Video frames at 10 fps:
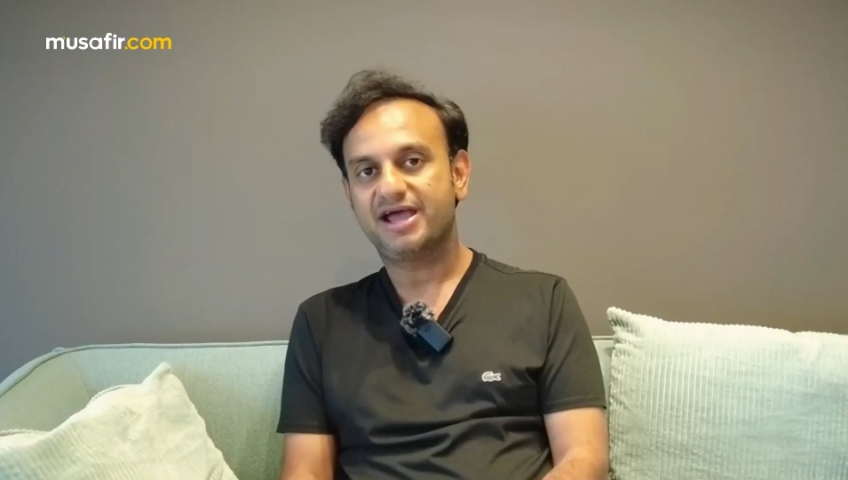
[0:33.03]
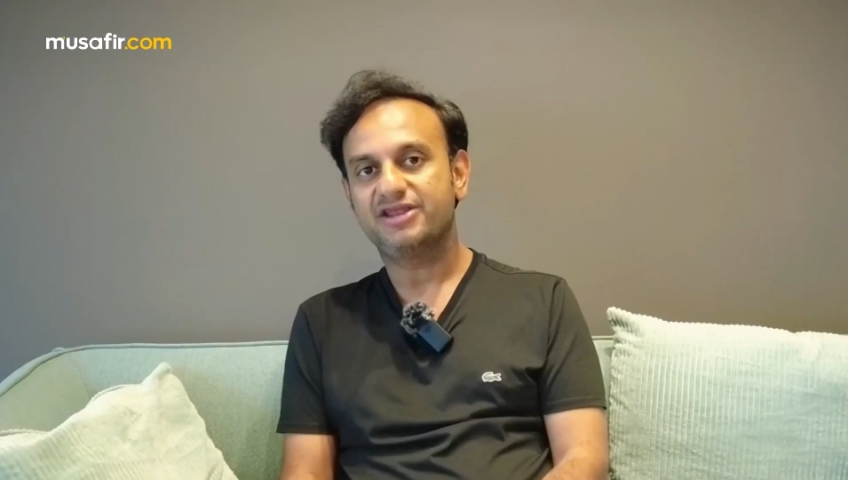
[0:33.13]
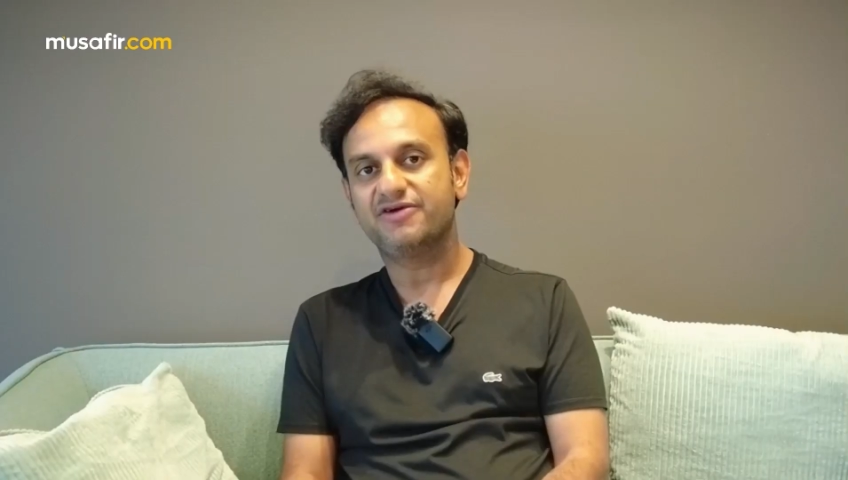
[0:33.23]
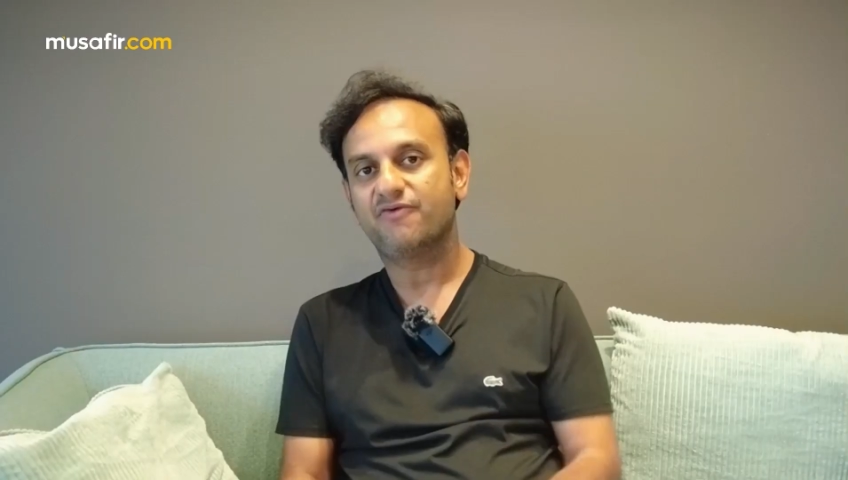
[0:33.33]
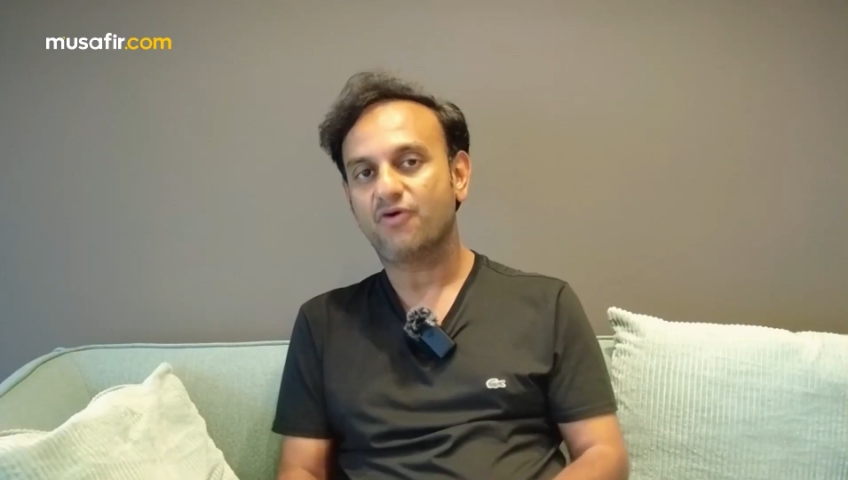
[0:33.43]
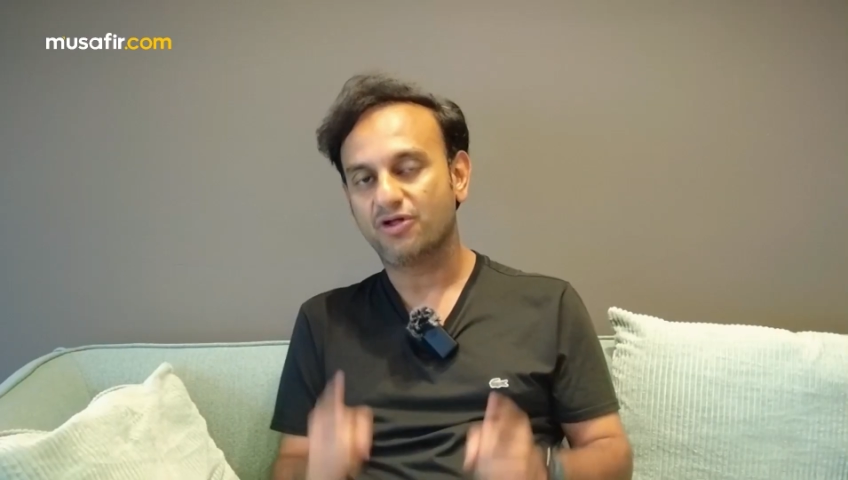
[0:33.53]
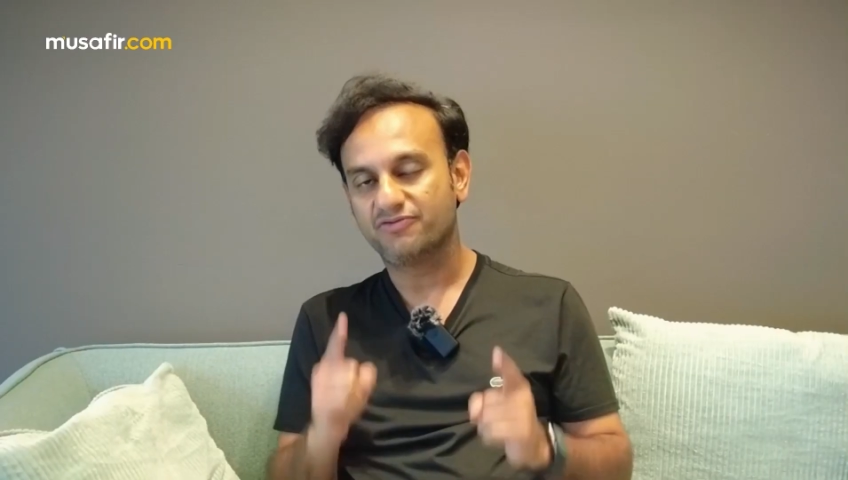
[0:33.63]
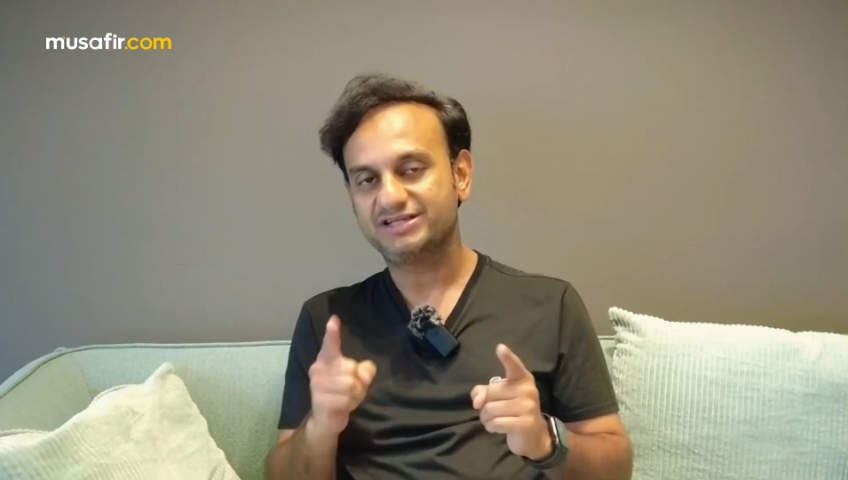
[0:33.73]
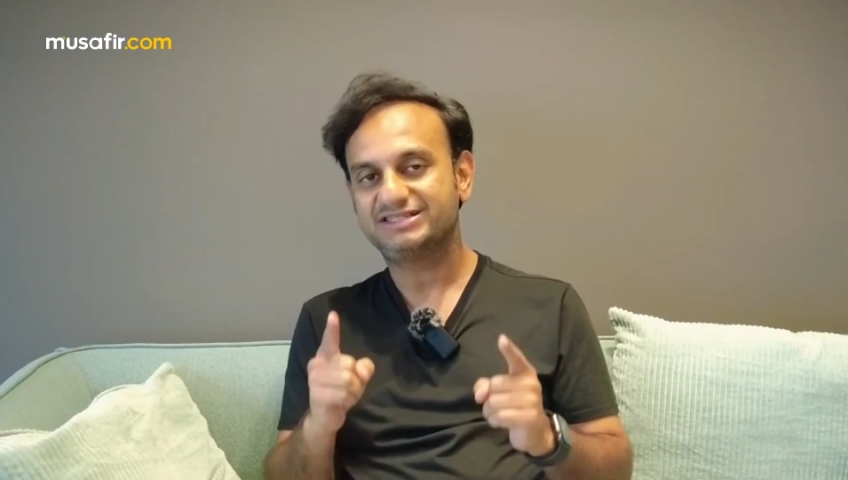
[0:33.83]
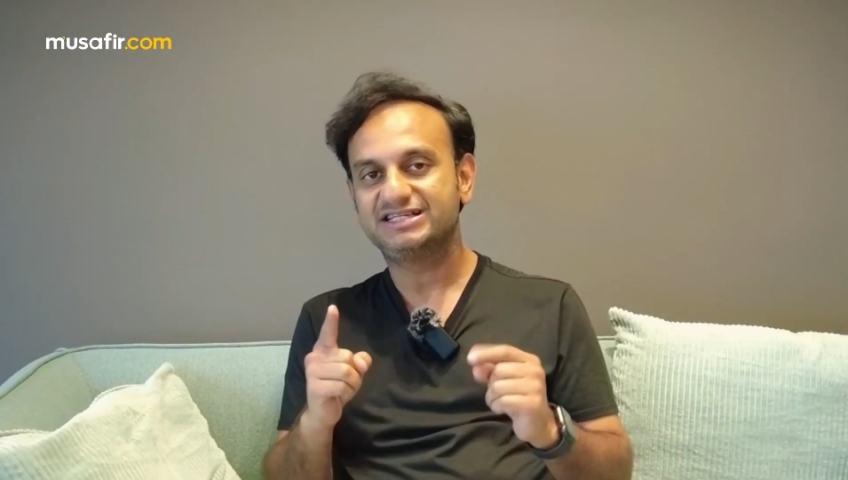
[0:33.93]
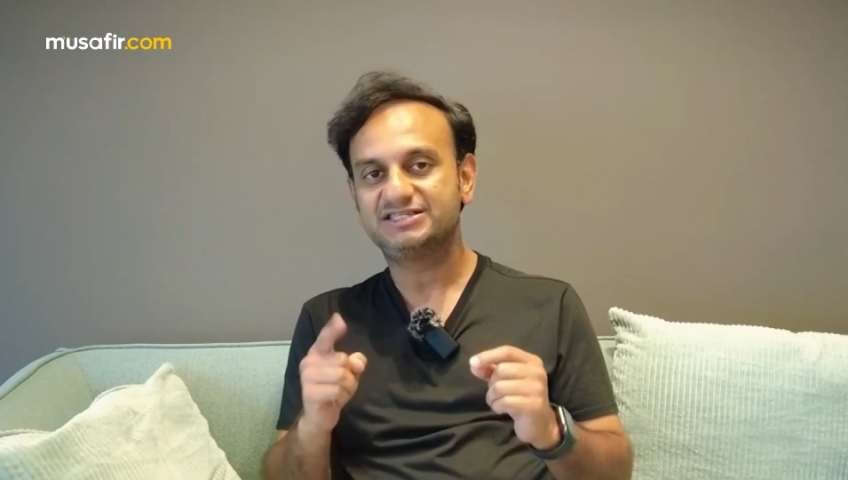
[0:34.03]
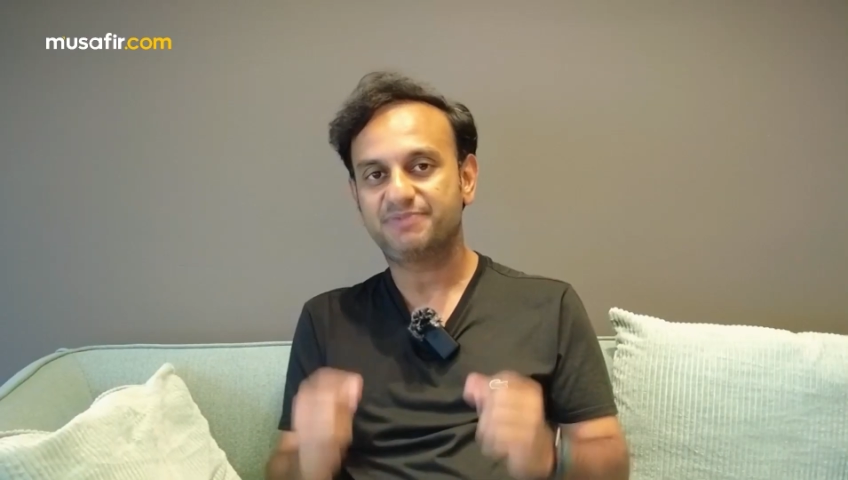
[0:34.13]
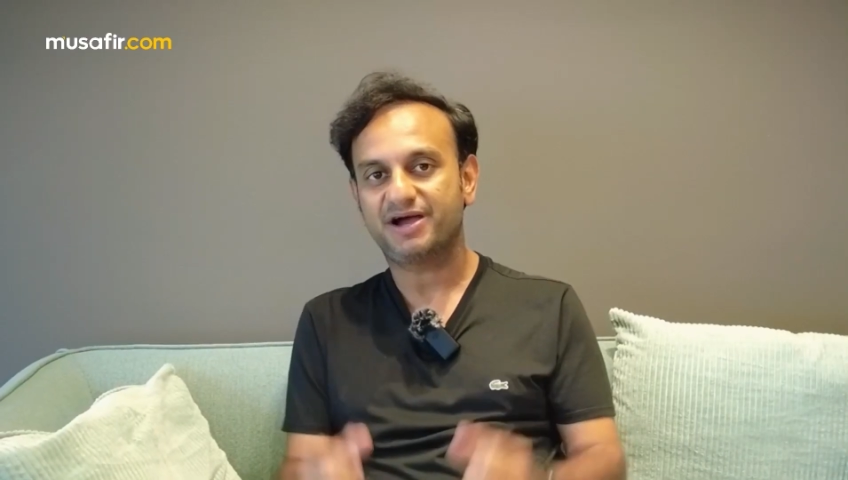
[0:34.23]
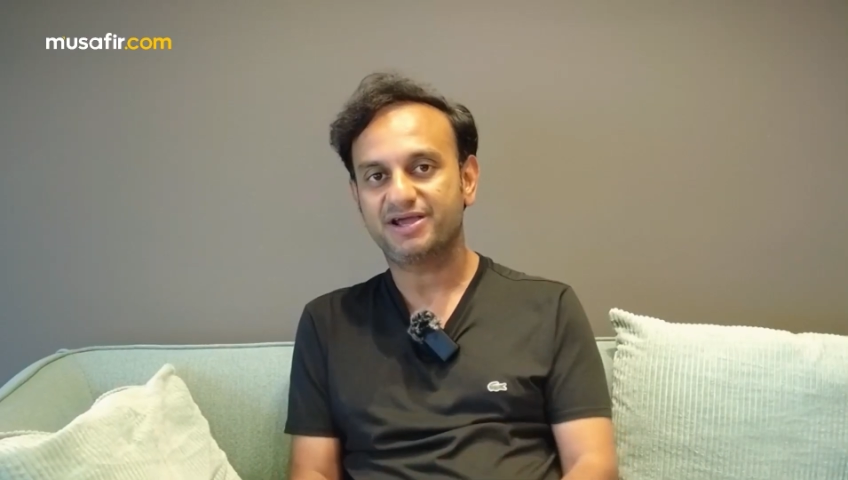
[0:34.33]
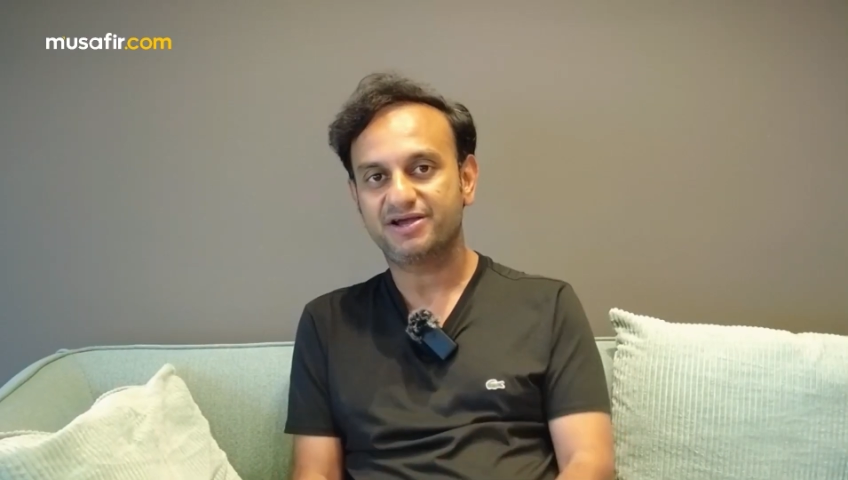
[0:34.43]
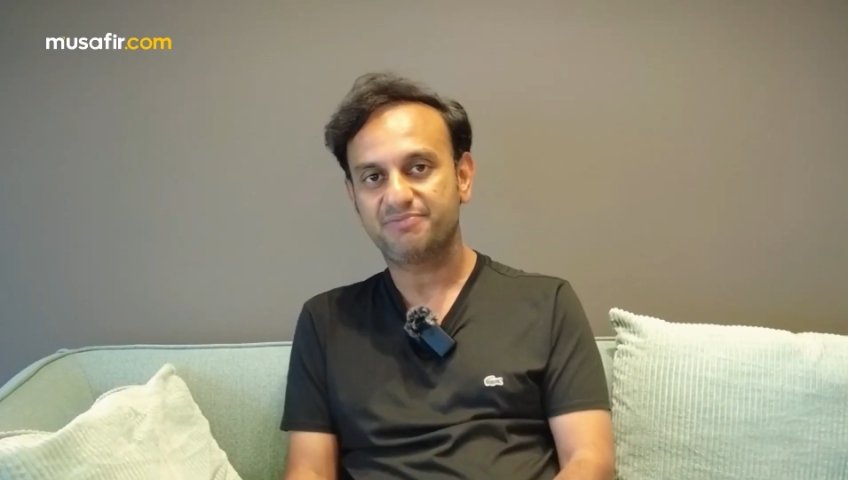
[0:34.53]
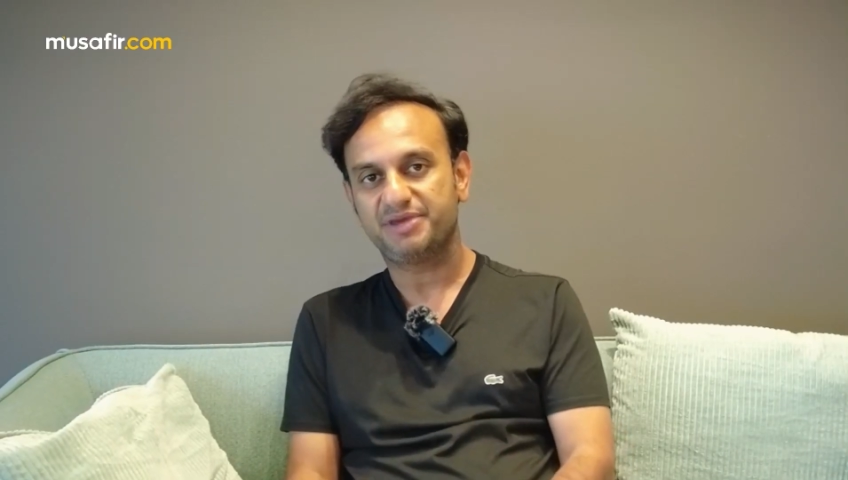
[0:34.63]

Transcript: And you've always inspired